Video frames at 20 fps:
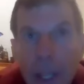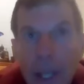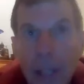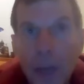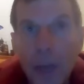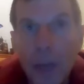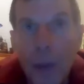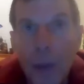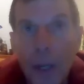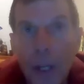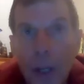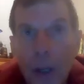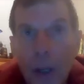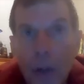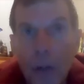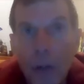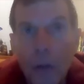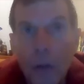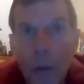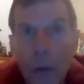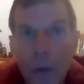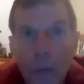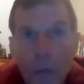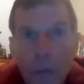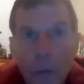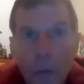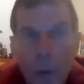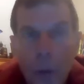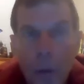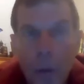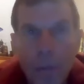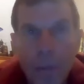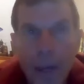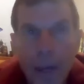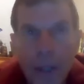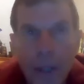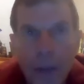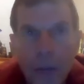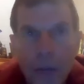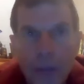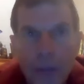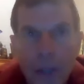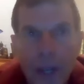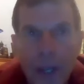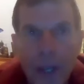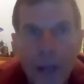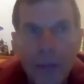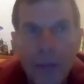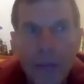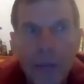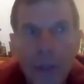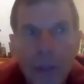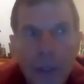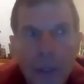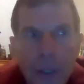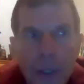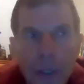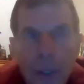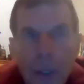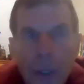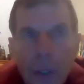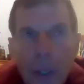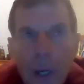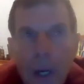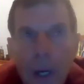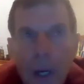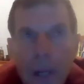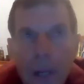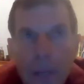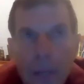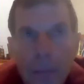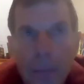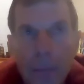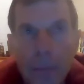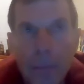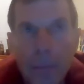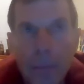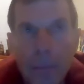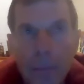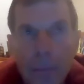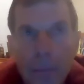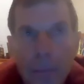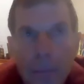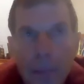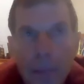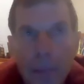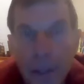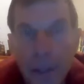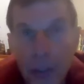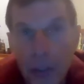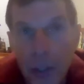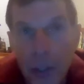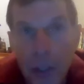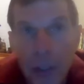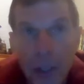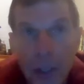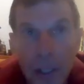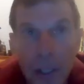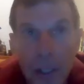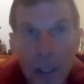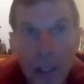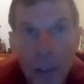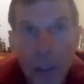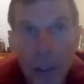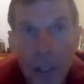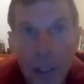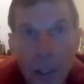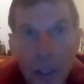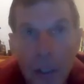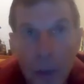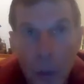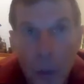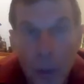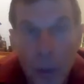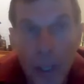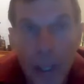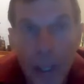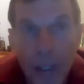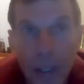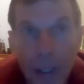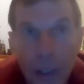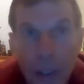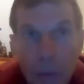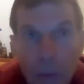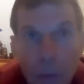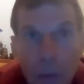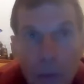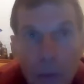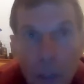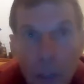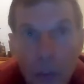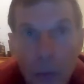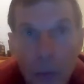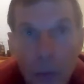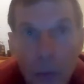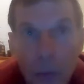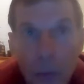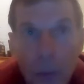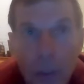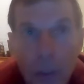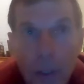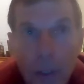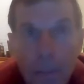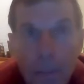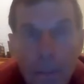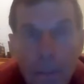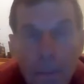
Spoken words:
It's when it goes off to our medical staff in this area in Orlando, in Central Florida.